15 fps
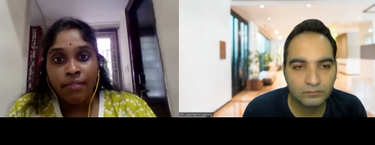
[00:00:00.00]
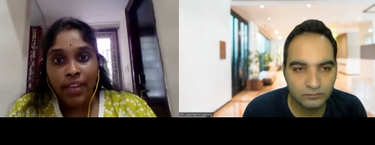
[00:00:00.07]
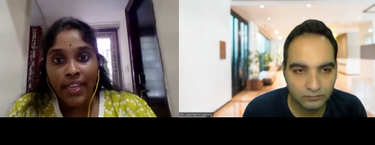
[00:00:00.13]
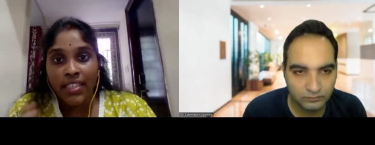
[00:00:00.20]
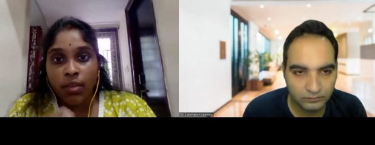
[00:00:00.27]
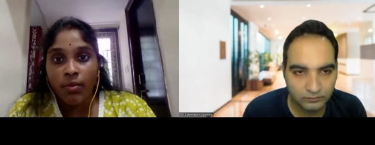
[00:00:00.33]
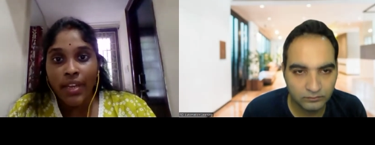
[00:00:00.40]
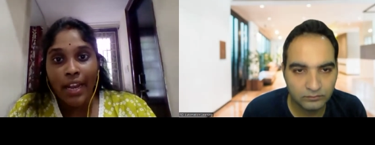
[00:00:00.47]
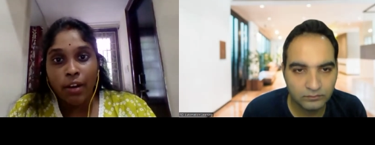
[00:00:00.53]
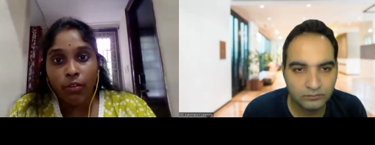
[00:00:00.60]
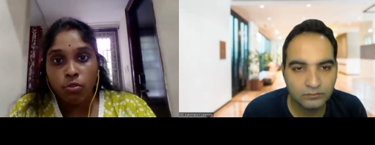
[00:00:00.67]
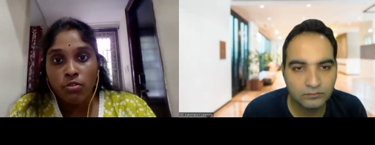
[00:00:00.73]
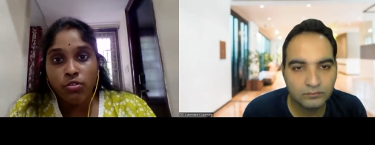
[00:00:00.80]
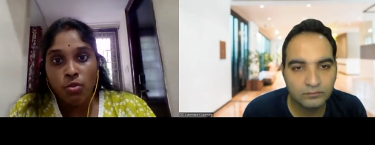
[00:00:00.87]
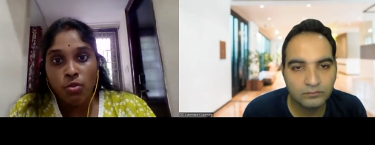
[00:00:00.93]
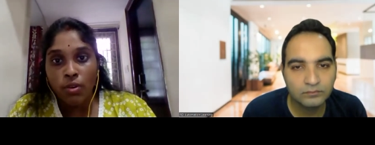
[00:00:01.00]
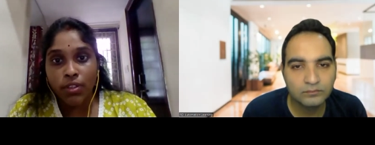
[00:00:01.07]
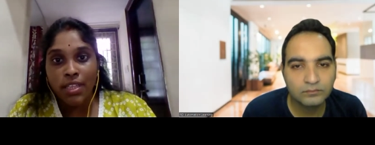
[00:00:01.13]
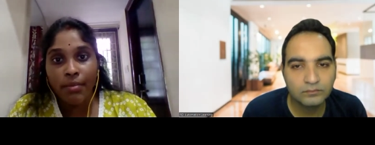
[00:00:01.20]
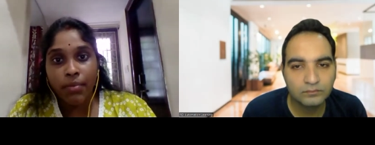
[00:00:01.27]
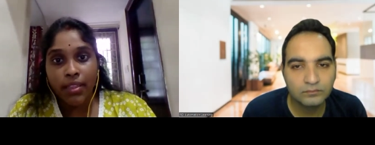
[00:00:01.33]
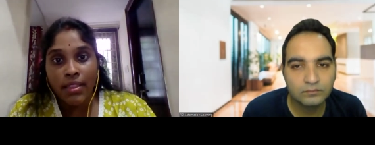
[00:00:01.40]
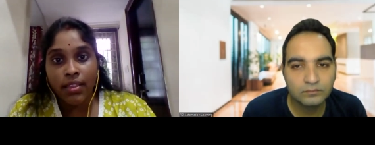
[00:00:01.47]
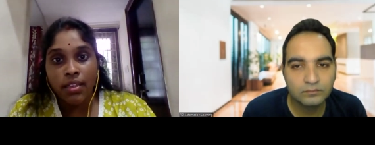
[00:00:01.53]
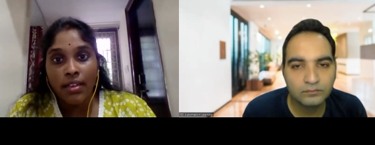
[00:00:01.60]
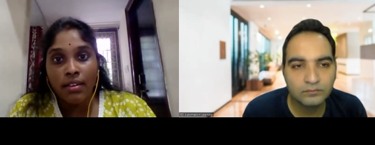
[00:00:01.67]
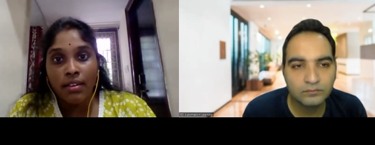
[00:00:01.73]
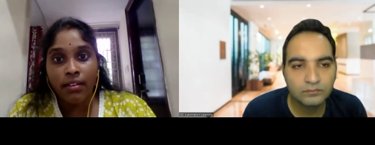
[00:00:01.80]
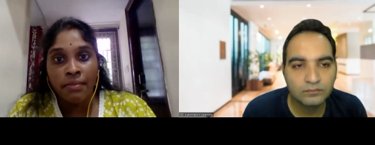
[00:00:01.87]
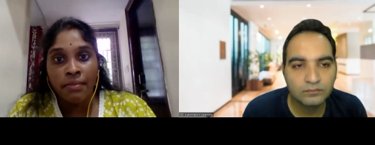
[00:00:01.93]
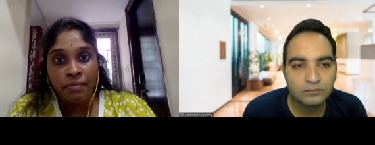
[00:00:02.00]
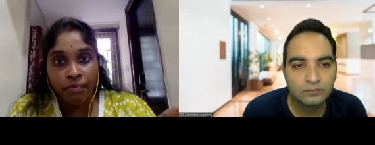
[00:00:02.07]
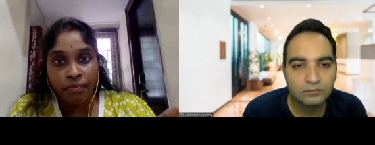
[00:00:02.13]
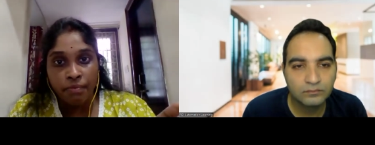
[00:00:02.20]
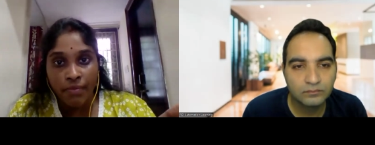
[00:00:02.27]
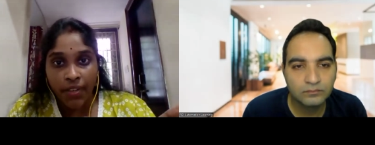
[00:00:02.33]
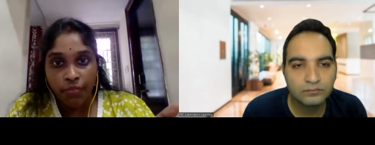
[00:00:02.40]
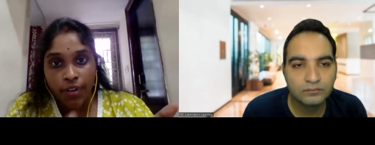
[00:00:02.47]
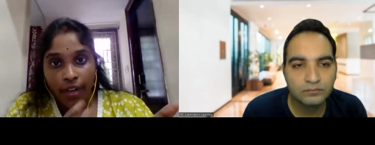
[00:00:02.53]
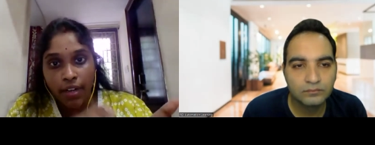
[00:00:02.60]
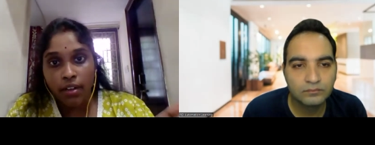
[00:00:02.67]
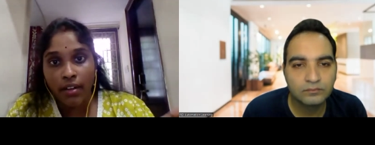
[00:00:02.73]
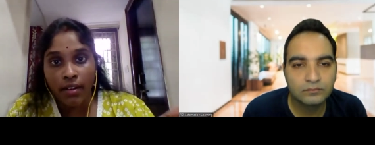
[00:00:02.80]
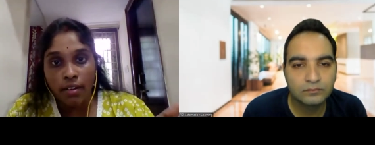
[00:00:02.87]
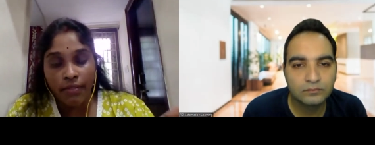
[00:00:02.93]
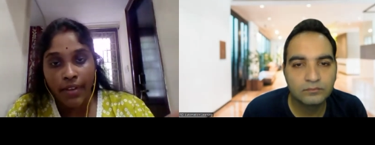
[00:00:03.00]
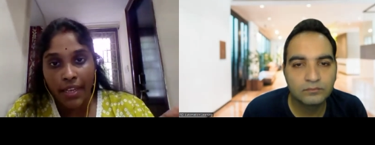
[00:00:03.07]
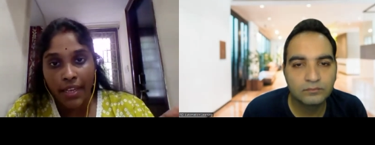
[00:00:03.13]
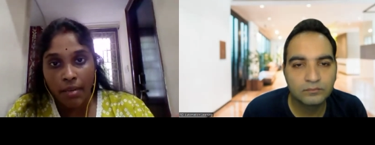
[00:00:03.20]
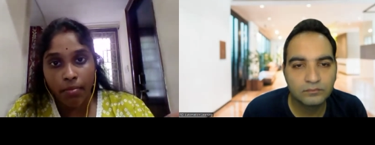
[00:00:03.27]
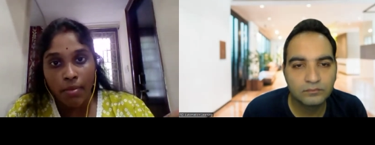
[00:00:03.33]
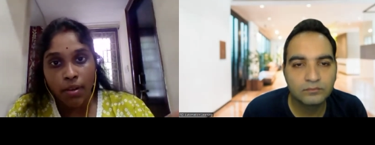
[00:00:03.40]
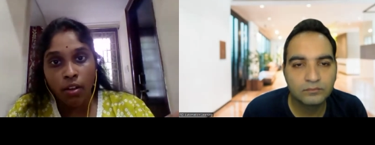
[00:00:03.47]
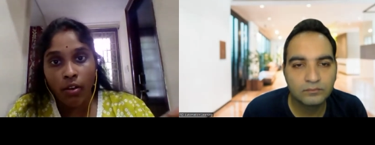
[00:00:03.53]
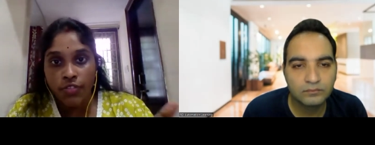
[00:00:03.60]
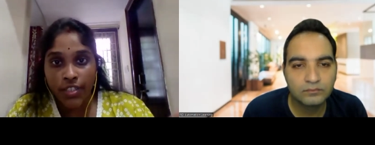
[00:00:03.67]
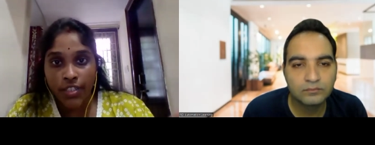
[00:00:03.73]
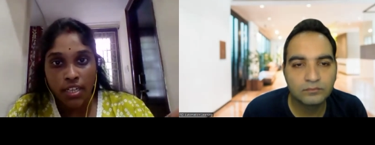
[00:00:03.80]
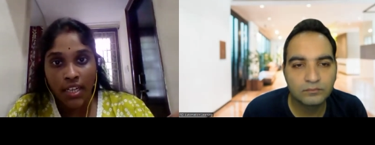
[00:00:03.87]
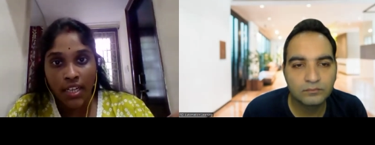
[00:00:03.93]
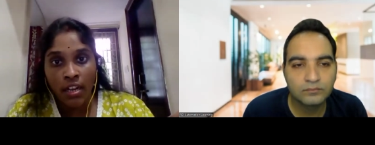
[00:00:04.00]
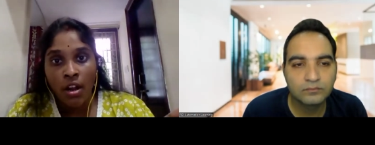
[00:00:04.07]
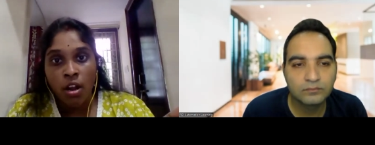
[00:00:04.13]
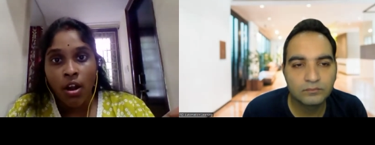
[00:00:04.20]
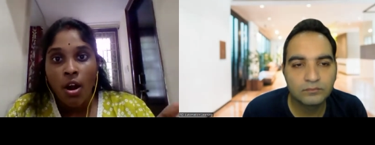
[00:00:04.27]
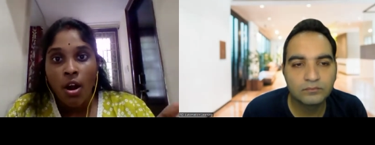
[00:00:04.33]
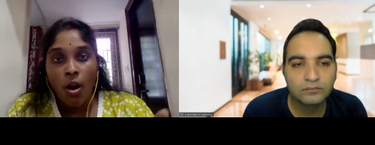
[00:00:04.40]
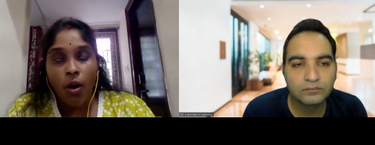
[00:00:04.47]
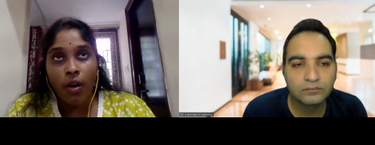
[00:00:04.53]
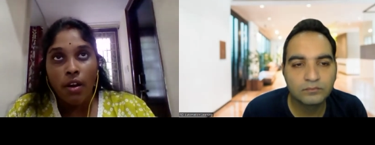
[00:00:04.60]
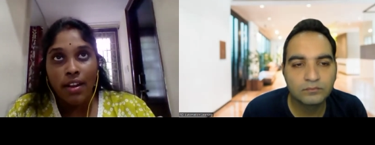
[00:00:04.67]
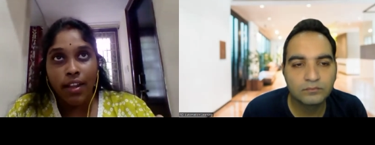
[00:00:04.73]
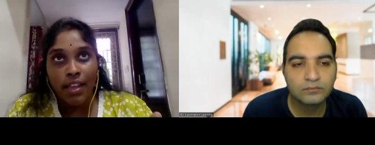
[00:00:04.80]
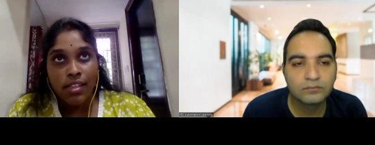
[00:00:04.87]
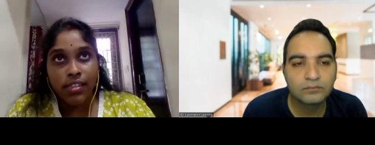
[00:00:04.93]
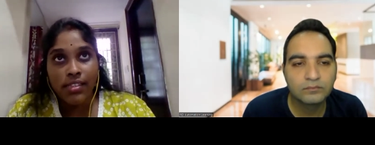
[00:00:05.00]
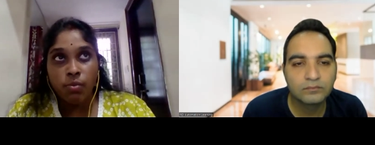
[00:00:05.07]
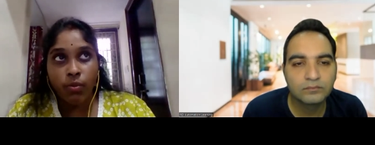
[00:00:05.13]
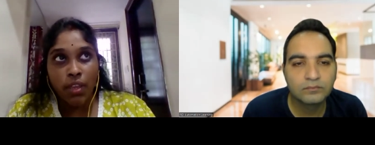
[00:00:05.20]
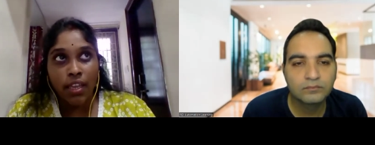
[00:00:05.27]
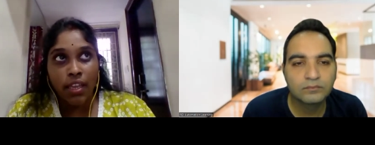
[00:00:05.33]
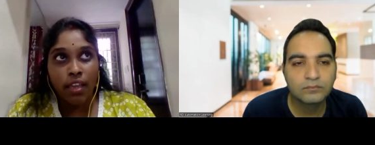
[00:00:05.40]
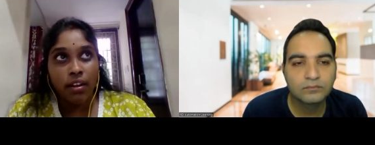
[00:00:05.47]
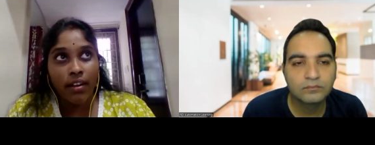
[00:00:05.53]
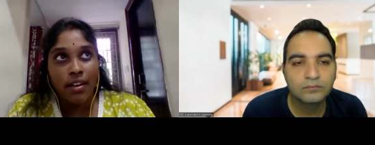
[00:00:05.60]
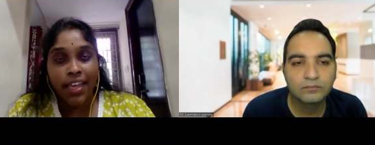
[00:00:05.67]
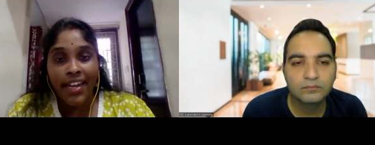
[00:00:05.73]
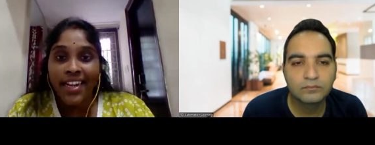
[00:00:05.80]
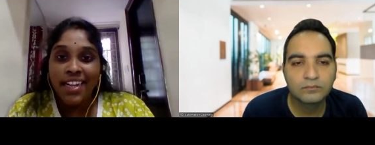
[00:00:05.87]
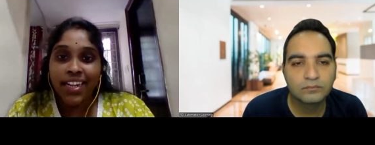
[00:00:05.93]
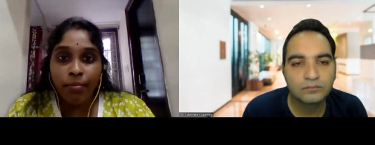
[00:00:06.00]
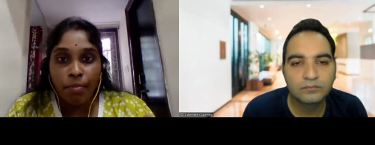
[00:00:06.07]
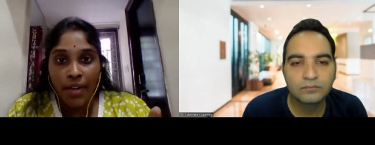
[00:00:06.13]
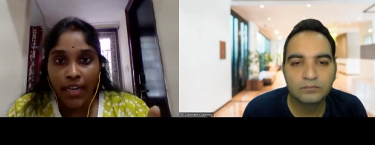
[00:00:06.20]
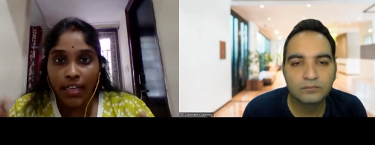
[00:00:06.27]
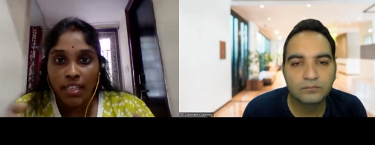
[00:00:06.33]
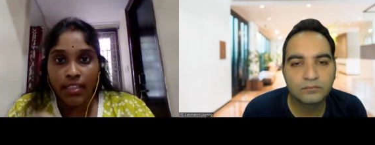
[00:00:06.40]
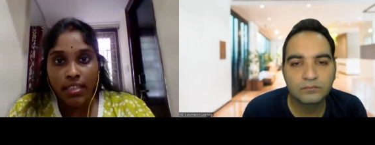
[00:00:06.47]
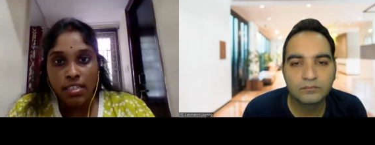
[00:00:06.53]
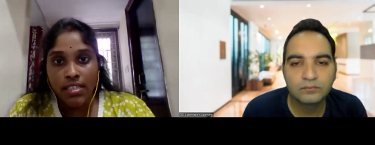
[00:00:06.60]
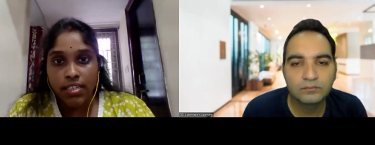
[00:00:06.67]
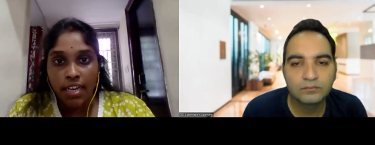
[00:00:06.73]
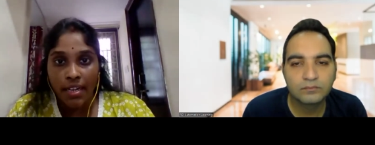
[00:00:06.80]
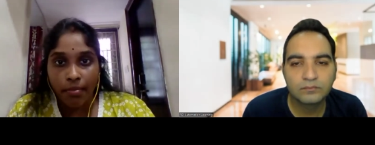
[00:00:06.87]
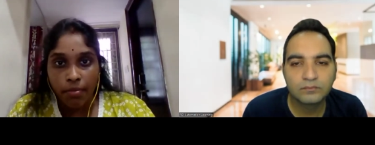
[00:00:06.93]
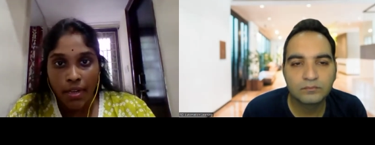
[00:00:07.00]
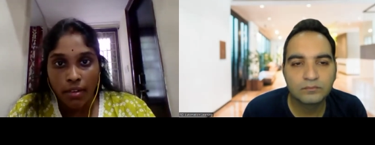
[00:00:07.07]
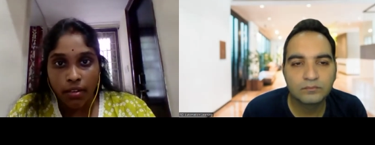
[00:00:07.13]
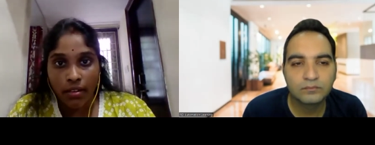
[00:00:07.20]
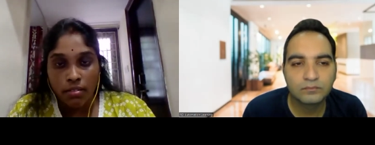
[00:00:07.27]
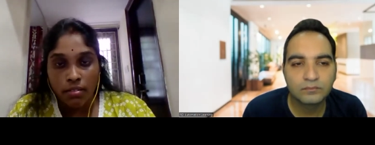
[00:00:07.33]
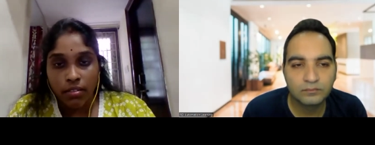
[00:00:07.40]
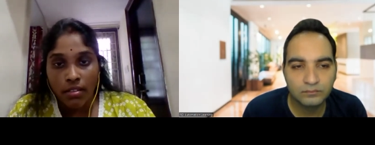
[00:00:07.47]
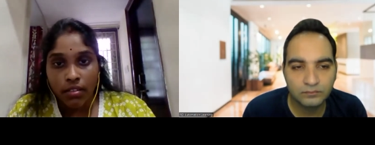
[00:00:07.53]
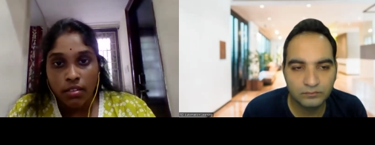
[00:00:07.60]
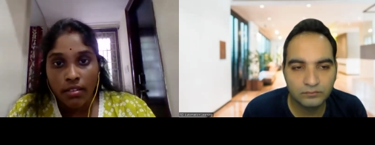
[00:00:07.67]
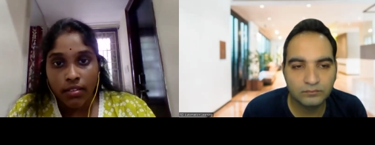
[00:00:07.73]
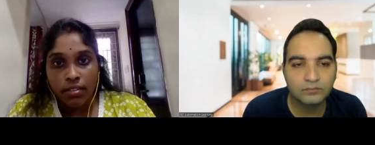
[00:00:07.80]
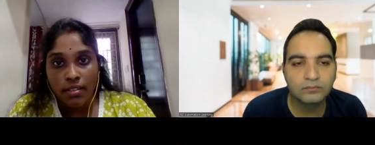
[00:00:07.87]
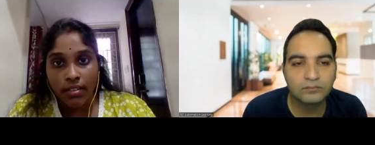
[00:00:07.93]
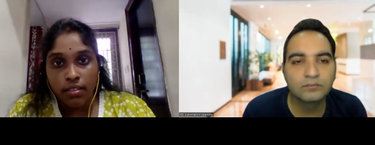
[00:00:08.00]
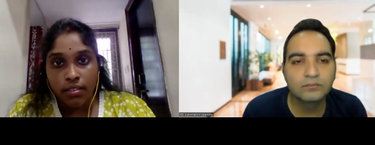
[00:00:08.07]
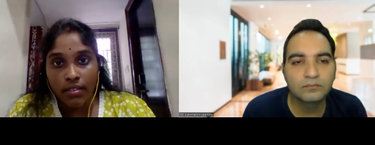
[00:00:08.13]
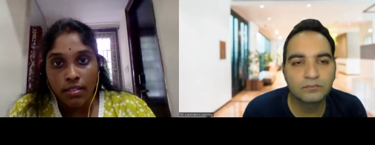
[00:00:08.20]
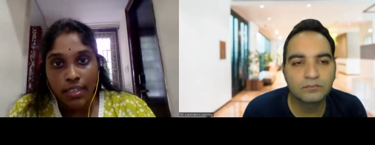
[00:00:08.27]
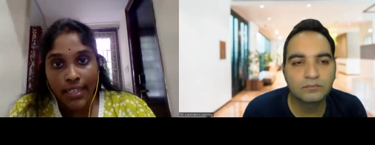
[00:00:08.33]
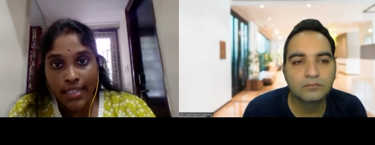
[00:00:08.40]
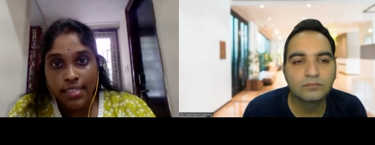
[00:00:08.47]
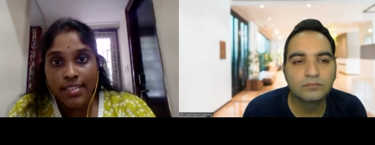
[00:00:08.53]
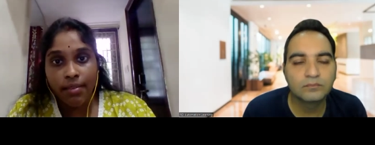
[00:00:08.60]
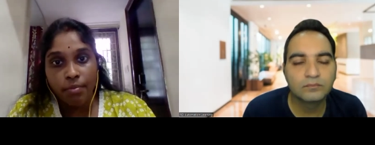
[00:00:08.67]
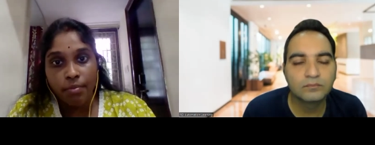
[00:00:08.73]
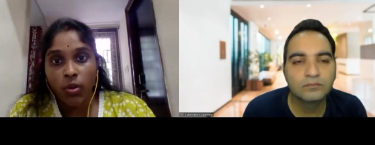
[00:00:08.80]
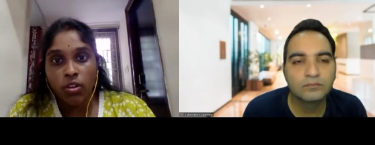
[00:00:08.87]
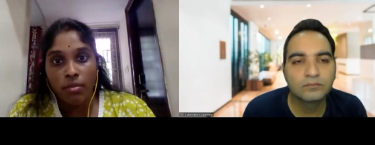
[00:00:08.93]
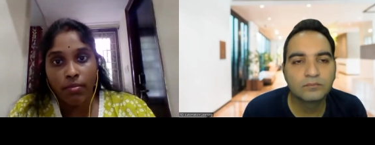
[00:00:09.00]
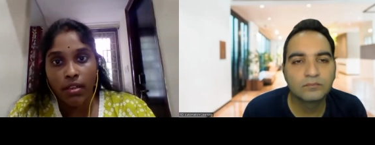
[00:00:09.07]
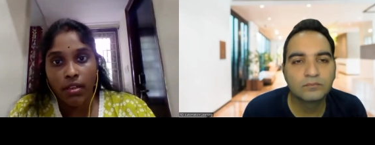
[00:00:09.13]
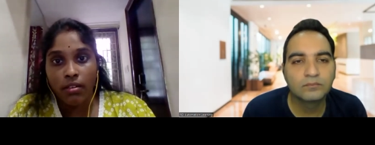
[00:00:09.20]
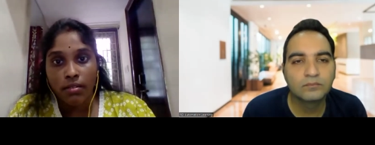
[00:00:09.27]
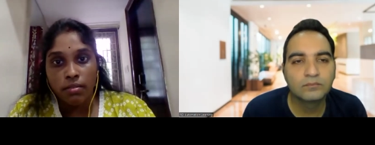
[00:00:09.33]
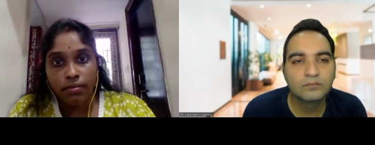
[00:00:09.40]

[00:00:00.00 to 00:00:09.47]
Speaker 1: either we have to store them in the different variable of string or else we can directly print in the statement mm-hmm. it is immutable